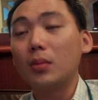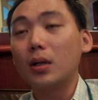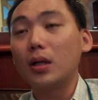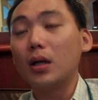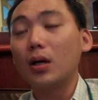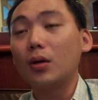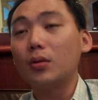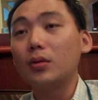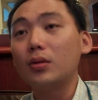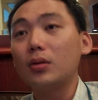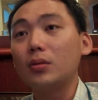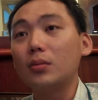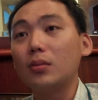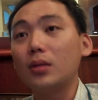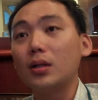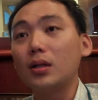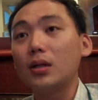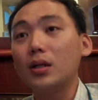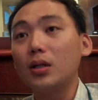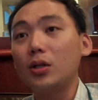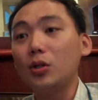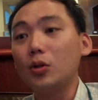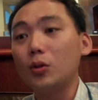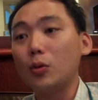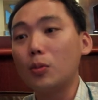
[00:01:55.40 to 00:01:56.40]
But
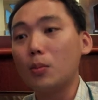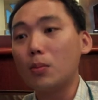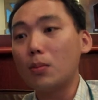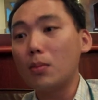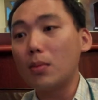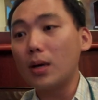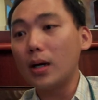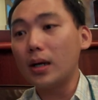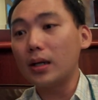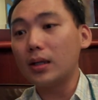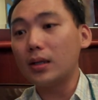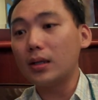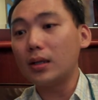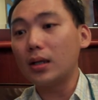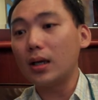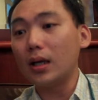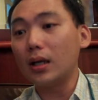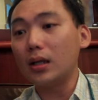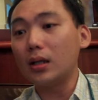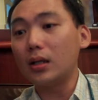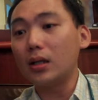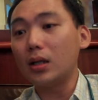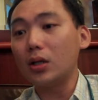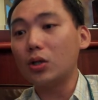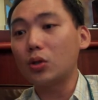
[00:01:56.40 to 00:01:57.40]
ultimately, you might
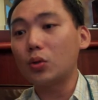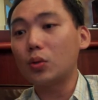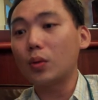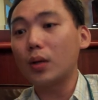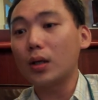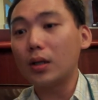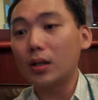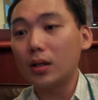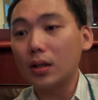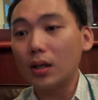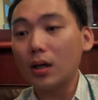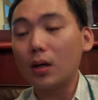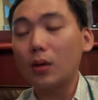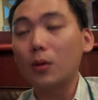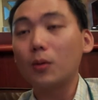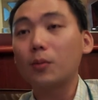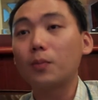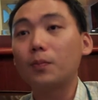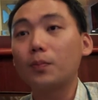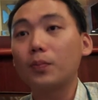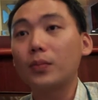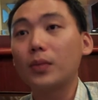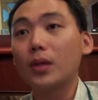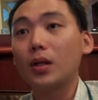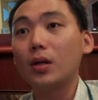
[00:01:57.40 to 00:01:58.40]
engage right now
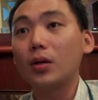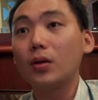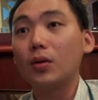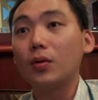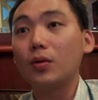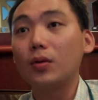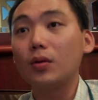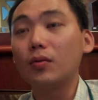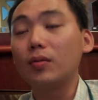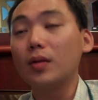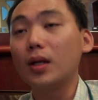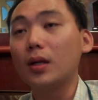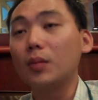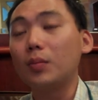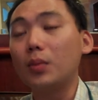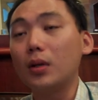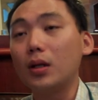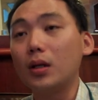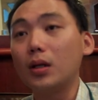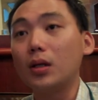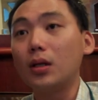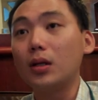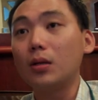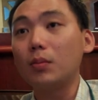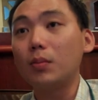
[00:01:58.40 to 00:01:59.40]
with that
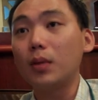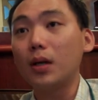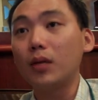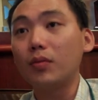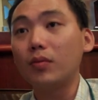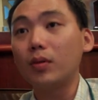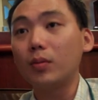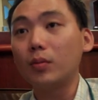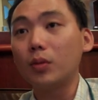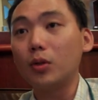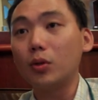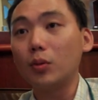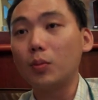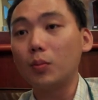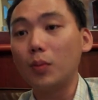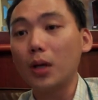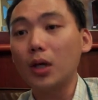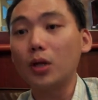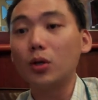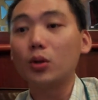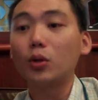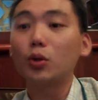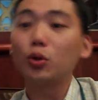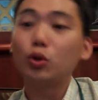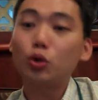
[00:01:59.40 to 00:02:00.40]
particular platform. You
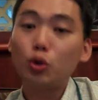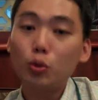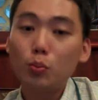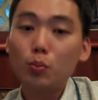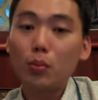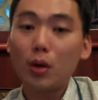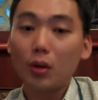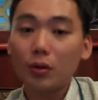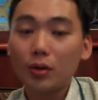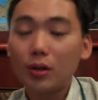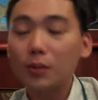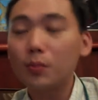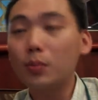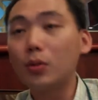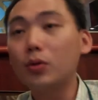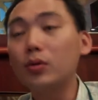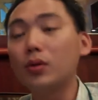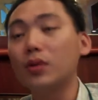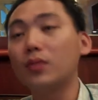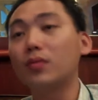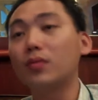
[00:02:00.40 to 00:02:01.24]
might go through multiple